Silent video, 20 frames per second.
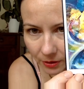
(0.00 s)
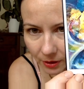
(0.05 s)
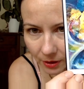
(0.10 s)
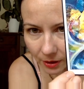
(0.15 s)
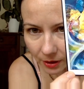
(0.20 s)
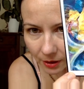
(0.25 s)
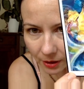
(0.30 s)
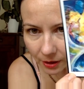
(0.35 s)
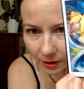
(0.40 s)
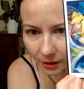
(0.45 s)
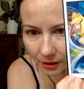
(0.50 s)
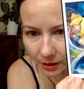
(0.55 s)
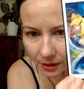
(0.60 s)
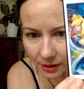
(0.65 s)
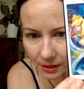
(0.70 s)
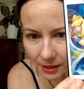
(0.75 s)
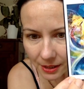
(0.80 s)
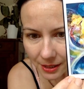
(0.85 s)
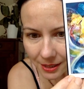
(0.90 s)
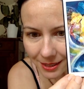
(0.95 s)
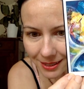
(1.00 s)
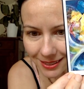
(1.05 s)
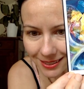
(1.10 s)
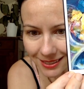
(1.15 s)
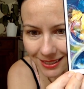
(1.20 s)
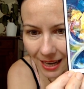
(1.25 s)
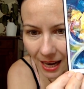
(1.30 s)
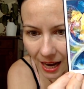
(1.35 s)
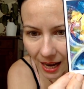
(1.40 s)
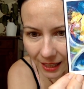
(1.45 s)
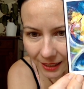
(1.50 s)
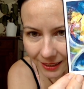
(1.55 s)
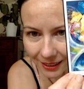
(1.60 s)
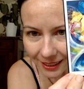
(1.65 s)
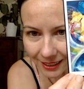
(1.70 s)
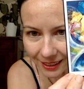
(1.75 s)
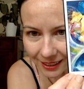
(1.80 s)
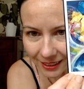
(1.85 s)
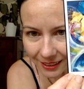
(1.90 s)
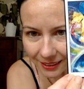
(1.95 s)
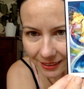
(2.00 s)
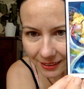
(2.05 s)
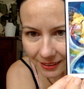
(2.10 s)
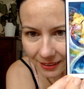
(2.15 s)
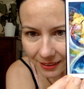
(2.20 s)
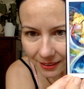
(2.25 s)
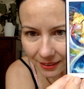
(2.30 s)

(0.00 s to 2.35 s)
the stunning,